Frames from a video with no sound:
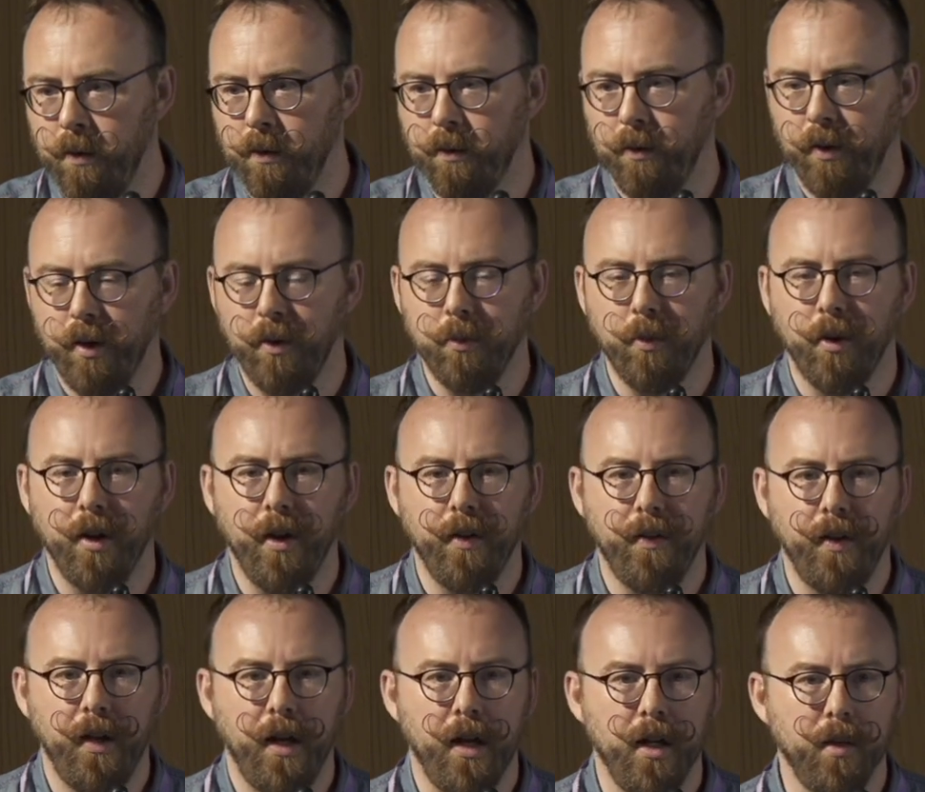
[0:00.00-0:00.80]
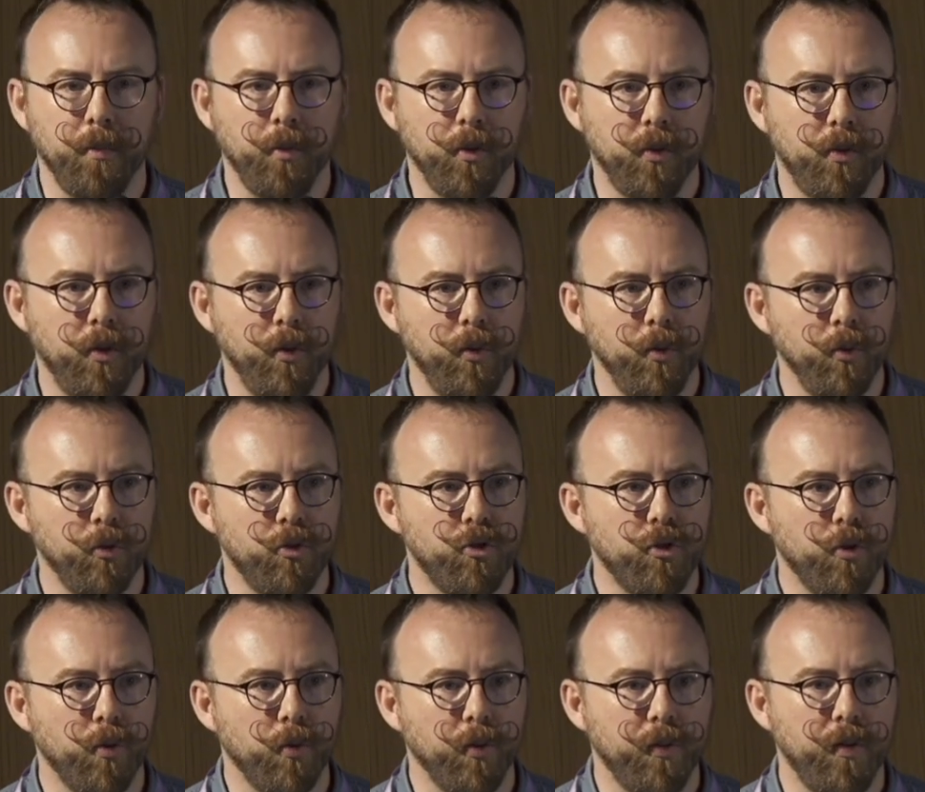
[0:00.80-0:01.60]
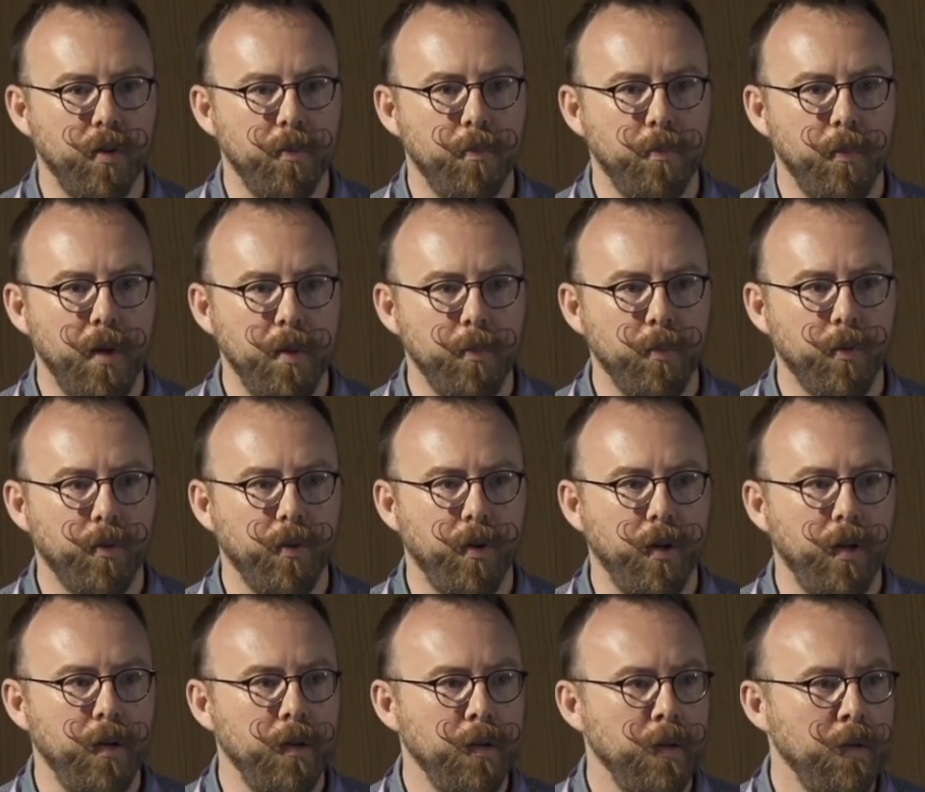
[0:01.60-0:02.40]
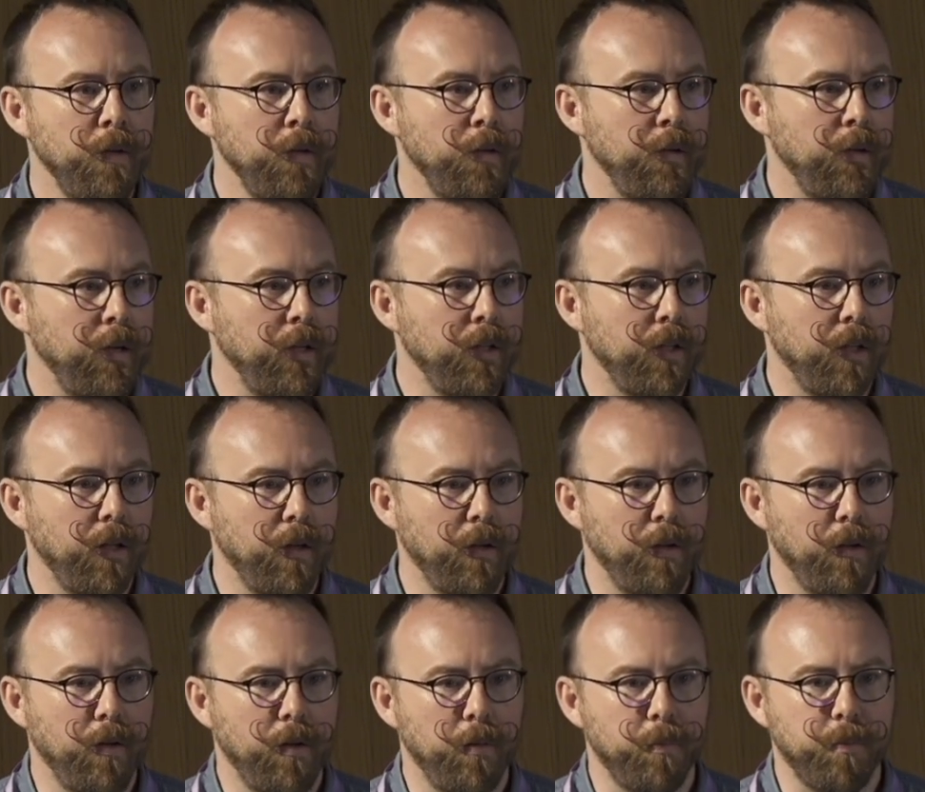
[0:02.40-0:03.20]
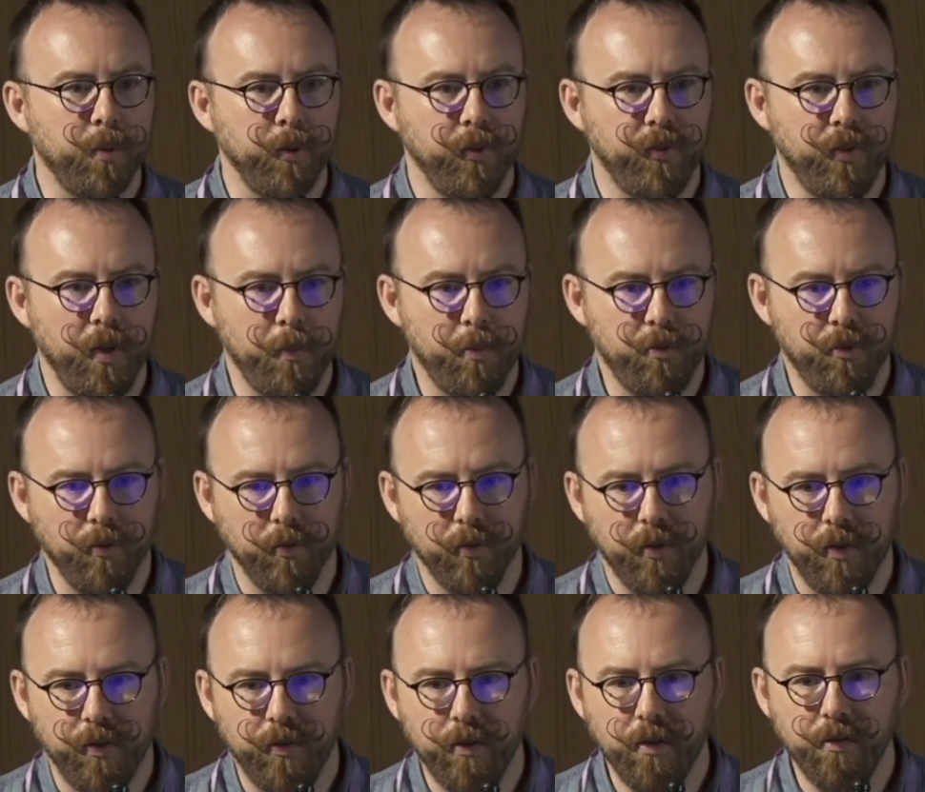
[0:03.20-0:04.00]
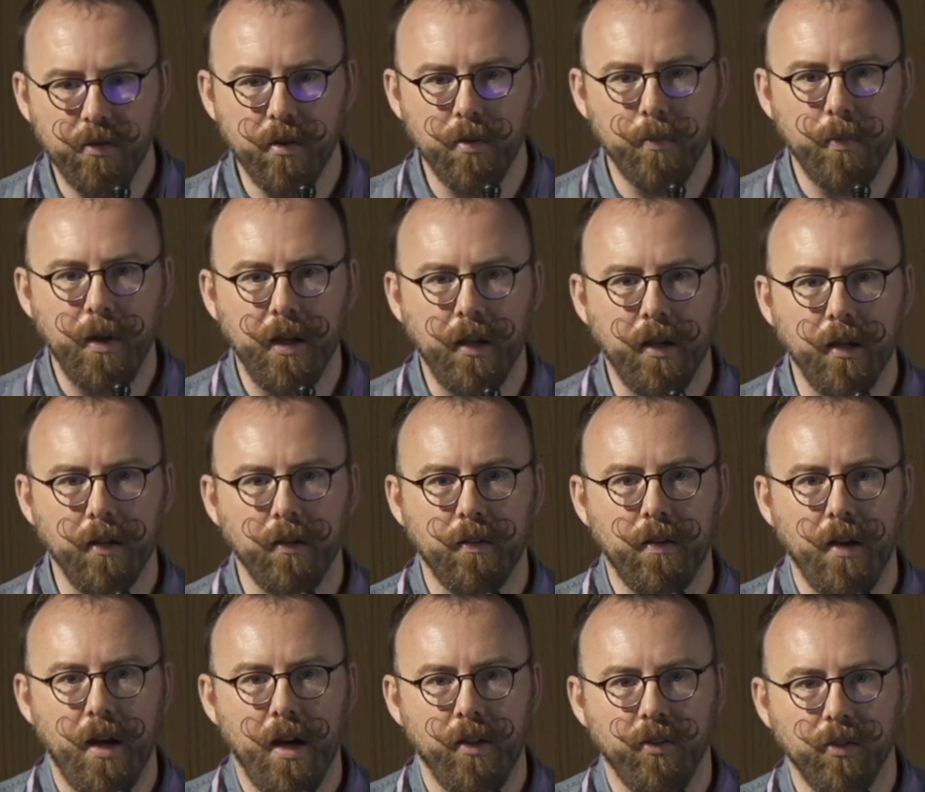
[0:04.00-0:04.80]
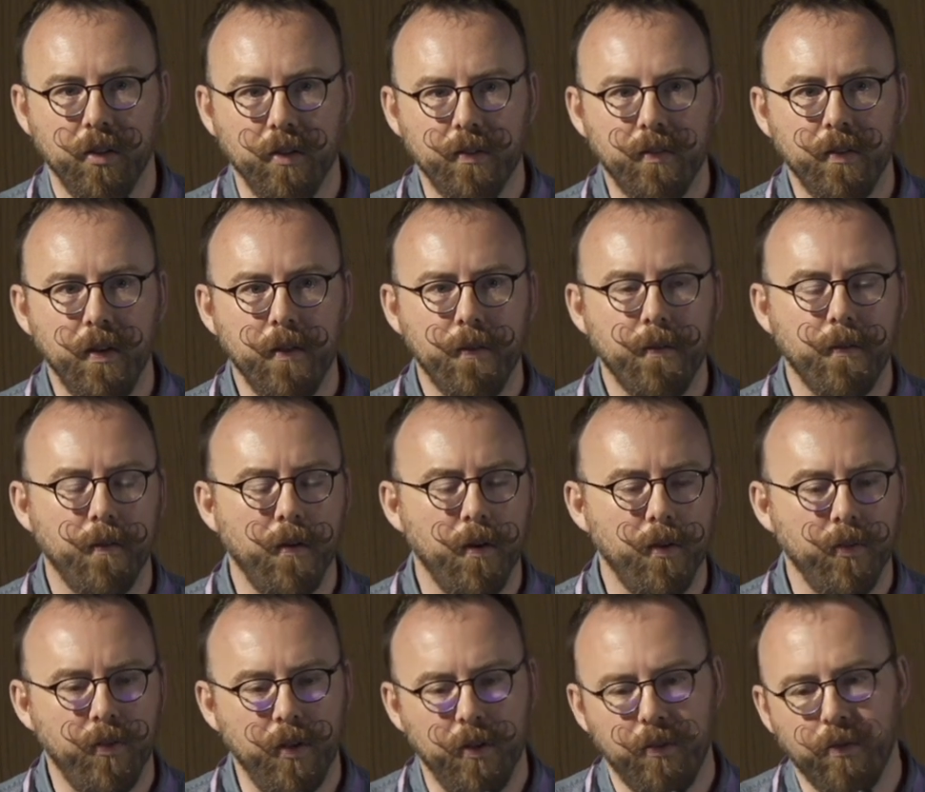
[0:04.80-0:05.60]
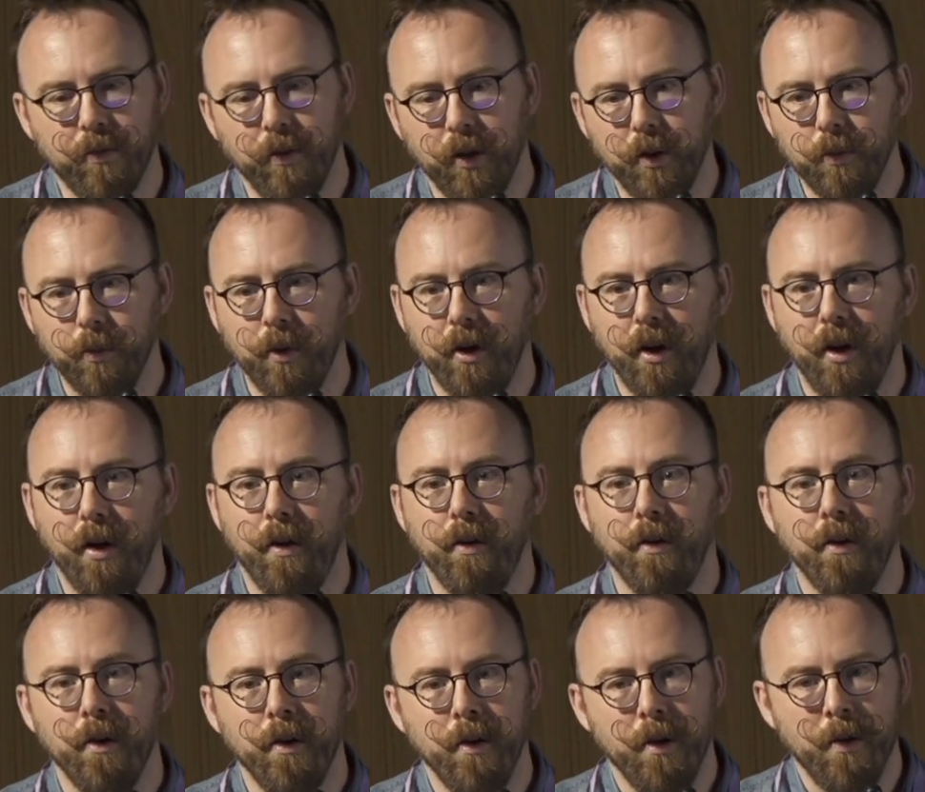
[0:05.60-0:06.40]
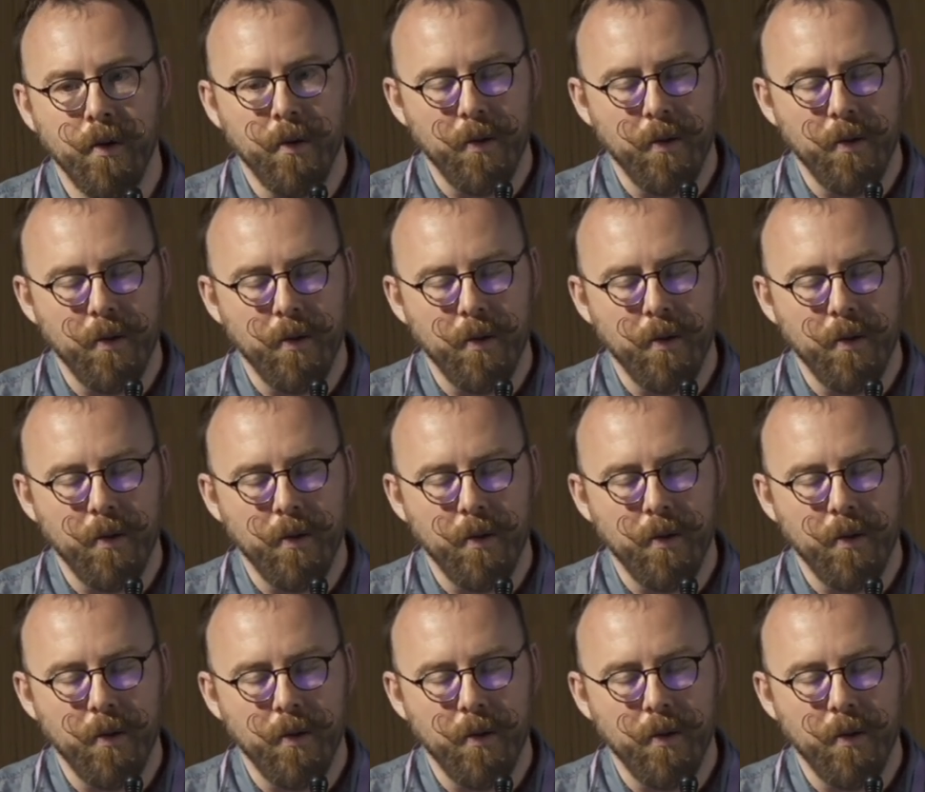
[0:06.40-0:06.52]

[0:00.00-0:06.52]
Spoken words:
required the animal to use short-term memory in a perceptual decision-making task, et cetera, that require